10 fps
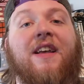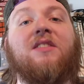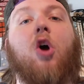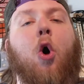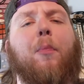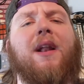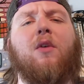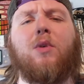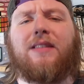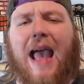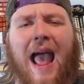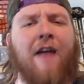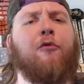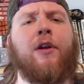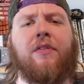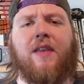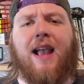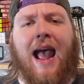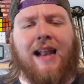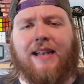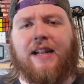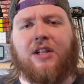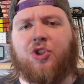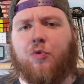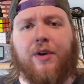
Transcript: This opening was everything I needed to